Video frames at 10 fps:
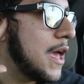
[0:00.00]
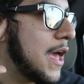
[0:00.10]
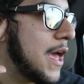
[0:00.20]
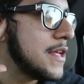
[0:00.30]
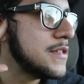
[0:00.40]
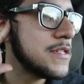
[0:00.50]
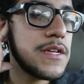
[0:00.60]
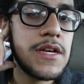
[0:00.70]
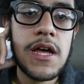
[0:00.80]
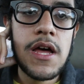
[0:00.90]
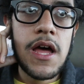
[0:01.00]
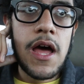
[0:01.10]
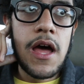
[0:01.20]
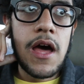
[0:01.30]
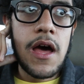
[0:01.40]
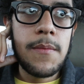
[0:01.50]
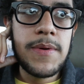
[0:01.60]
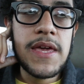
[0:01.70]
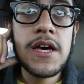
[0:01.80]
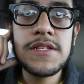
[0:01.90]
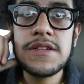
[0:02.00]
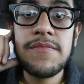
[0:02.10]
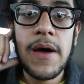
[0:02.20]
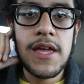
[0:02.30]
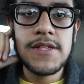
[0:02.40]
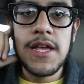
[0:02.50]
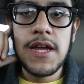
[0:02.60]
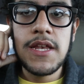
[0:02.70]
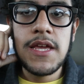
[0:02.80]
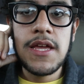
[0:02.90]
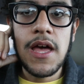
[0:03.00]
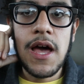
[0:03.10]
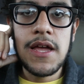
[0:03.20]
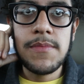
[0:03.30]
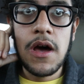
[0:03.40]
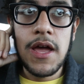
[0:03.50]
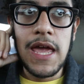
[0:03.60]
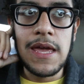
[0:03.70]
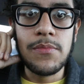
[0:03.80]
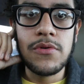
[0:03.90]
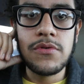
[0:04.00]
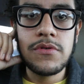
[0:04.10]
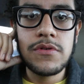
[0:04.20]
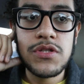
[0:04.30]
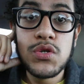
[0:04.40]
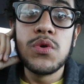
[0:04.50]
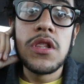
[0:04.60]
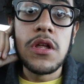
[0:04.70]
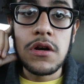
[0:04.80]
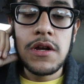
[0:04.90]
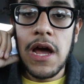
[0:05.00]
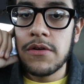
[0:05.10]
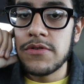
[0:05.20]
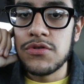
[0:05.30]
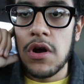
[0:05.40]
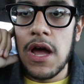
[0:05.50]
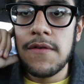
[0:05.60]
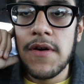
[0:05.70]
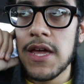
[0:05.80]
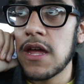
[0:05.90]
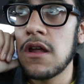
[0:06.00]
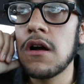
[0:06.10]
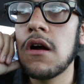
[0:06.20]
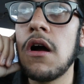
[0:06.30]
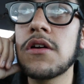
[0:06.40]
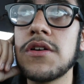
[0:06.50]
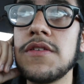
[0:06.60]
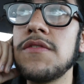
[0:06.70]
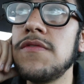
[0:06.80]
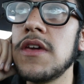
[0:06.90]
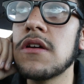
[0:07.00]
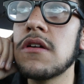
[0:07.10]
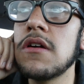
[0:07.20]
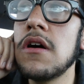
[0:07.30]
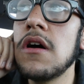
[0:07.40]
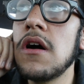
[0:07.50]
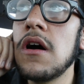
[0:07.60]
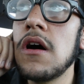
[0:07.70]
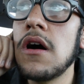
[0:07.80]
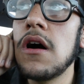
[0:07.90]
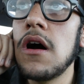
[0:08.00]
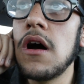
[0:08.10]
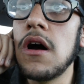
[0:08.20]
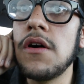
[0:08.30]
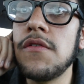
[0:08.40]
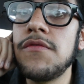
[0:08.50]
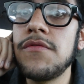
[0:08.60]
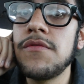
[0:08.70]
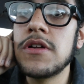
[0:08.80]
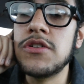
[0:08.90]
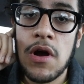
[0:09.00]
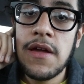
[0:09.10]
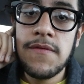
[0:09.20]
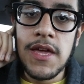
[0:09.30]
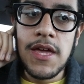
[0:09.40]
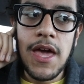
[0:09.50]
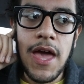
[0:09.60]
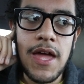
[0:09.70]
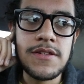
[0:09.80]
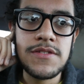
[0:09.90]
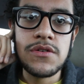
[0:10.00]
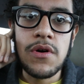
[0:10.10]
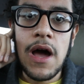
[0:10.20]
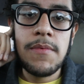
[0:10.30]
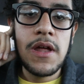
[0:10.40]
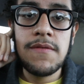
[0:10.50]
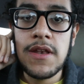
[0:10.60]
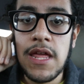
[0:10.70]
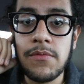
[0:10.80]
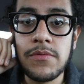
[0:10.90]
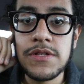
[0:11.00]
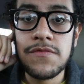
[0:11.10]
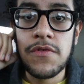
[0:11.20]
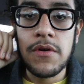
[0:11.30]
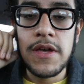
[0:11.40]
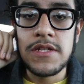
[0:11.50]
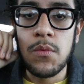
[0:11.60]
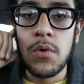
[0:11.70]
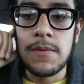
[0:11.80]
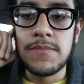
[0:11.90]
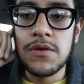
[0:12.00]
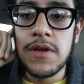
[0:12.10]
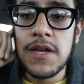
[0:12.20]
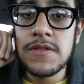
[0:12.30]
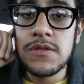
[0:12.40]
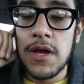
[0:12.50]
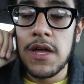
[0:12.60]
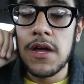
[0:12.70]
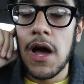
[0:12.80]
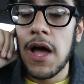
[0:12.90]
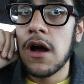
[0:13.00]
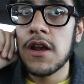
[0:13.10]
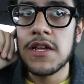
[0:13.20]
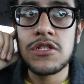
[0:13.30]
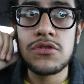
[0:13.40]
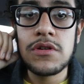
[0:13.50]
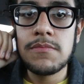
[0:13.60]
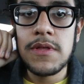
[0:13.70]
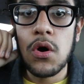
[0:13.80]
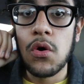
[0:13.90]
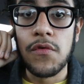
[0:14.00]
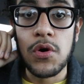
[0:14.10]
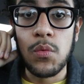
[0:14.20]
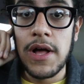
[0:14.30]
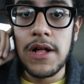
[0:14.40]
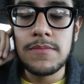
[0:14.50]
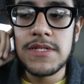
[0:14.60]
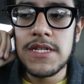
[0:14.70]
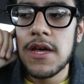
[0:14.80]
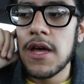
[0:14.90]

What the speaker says: And because of my anxiety, I am not able to learn how to drive. I cannot conquer the fear of driving, and so I'm not even able to focus on what I'm doing. So I got extremely overwhelmed.